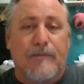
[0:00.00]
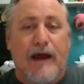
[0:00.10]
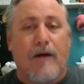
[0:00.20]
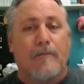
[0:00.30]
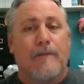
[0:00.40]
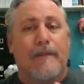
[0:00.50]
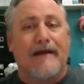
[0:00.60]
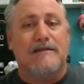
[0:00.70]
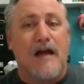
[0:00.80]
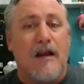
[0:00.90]
Now,
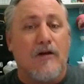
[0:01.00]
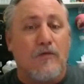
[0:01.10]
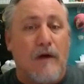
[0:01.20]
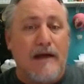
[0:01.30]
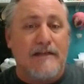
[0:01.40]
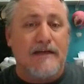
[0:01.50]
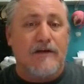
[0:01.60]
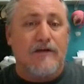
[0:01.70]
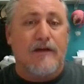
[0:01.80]
that's not a great deal.